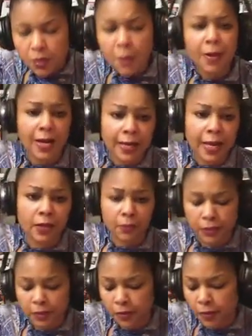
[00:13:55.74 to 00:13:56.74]
my
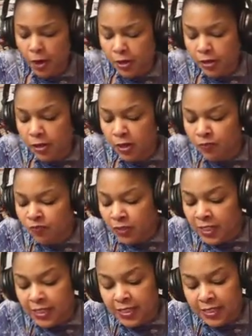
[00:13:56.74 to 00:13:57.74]
accountability partner.
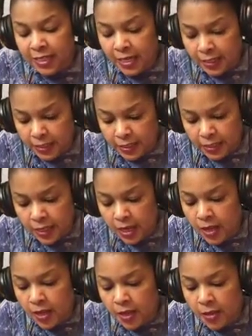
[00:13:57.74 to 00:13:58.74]
6,
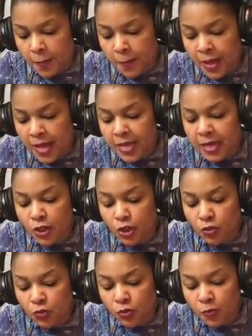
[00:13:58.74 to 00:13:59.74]
make it a
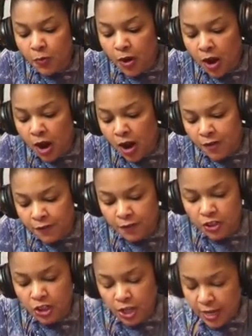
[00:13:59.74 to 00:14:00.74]
group or office
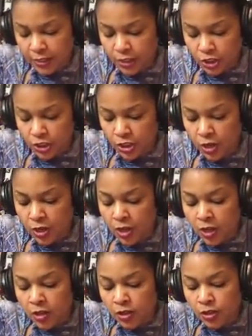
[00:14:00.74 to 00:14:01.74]
challenge.
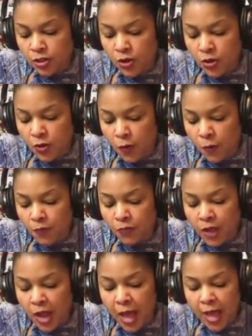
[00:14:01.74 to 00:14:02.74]
So I